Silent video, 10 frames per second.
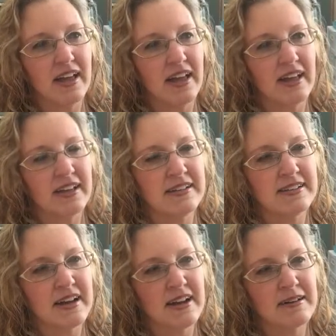
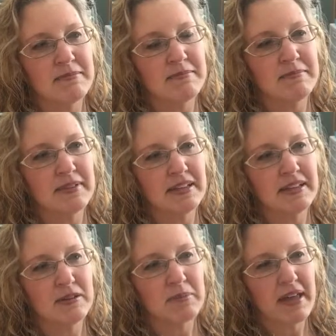and
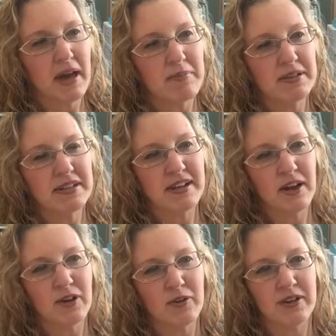you'll be happy to
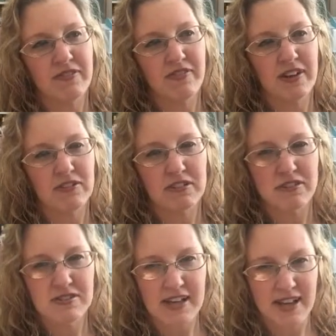know it fell
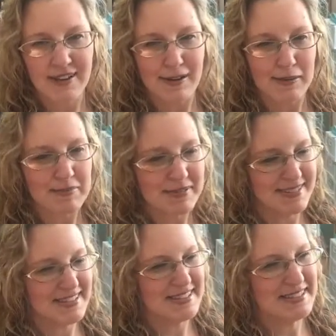glue side up.
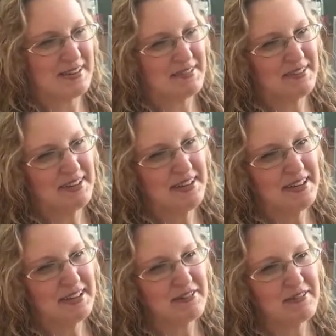So
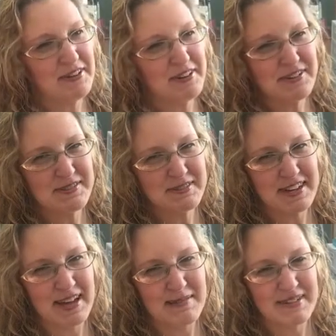no photos were
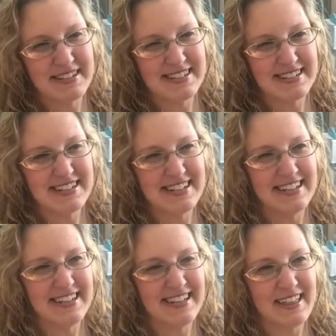damaged
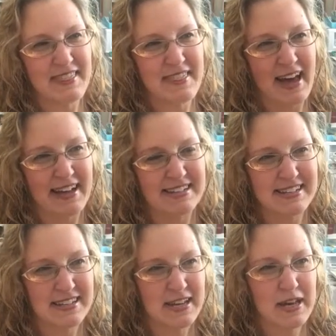in
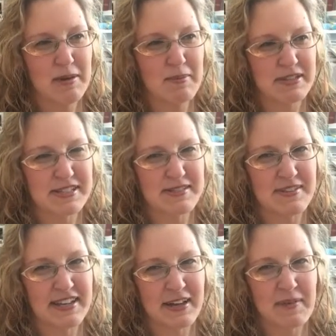that process
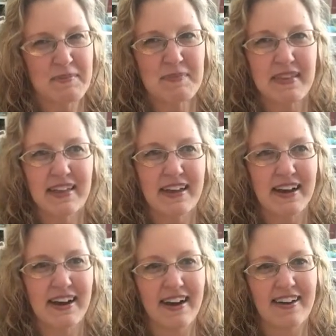video.
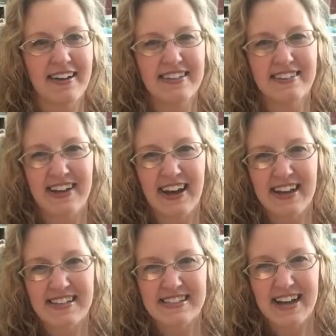Alright, you guys,